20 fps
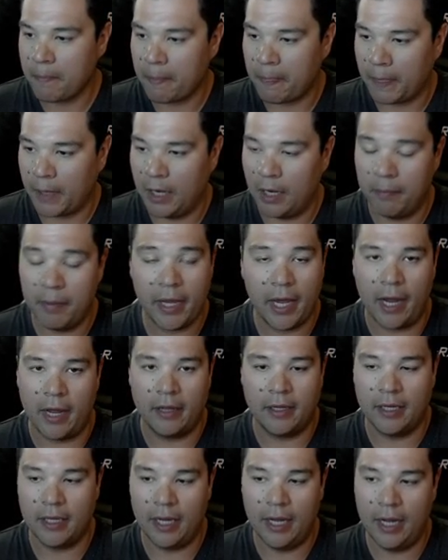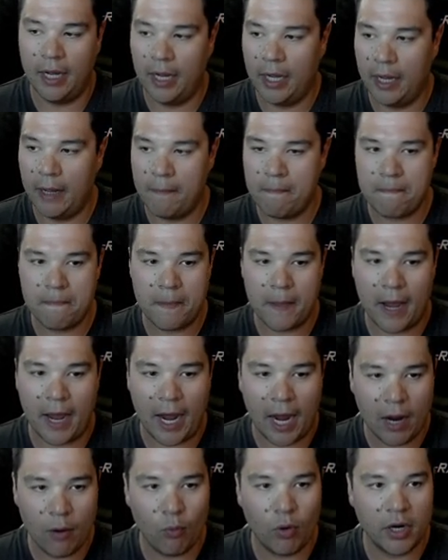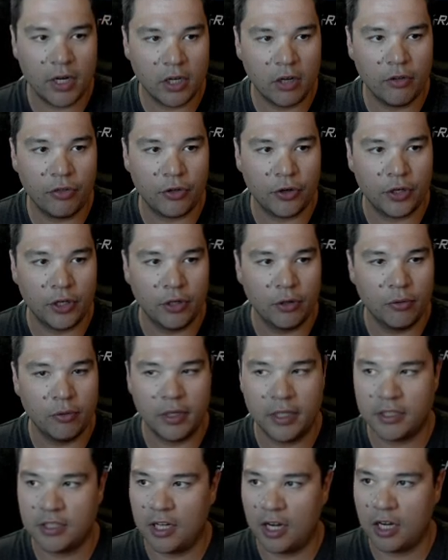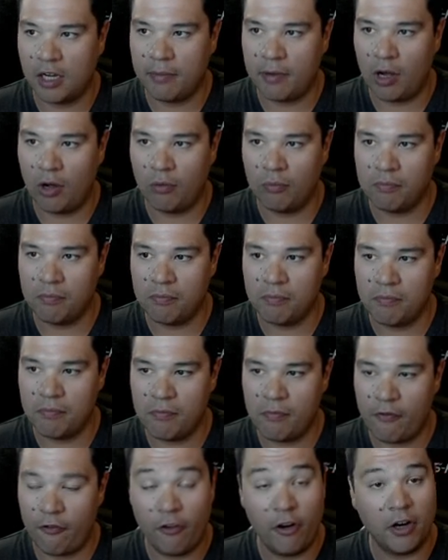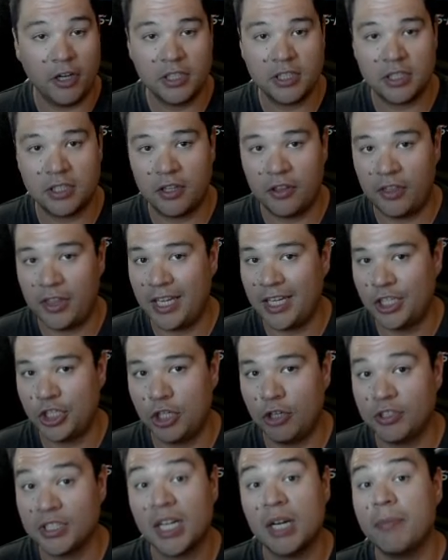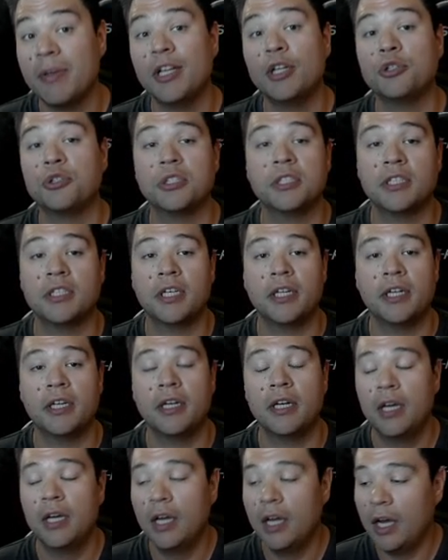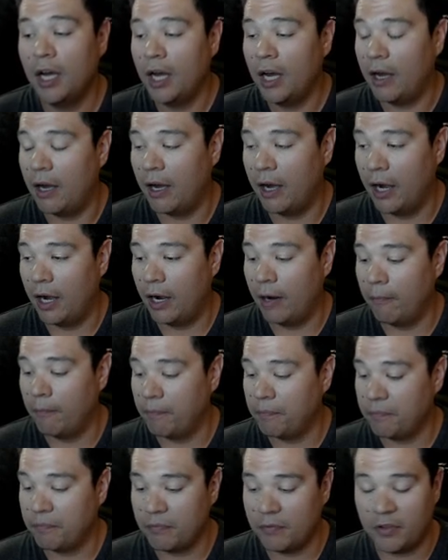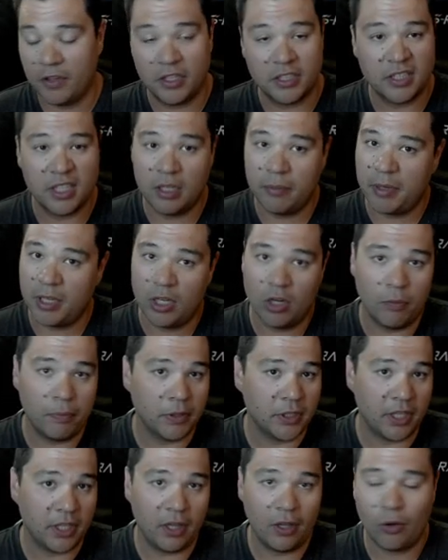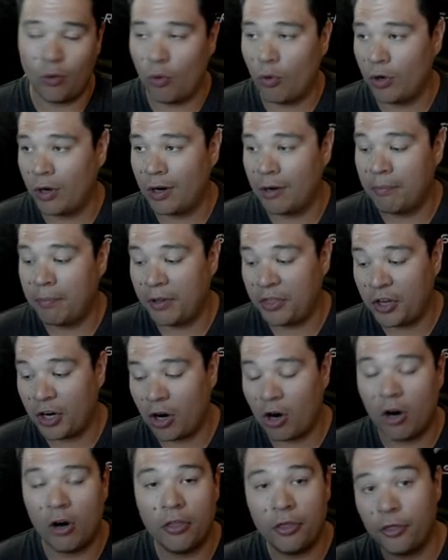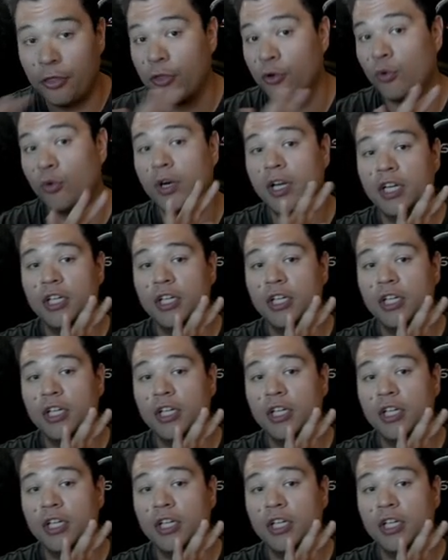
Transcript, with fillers: But yeah, I want to go through and talk about first, the shows that I'm interested in. There's going to be no particular order, but there are 3